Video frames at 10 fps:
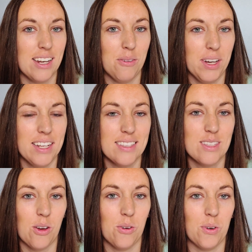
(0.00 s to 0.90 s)
anyway,
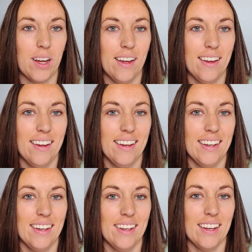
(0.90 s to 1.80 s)
so
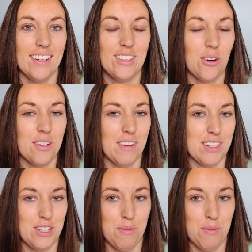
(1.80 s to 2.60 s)
don't invest too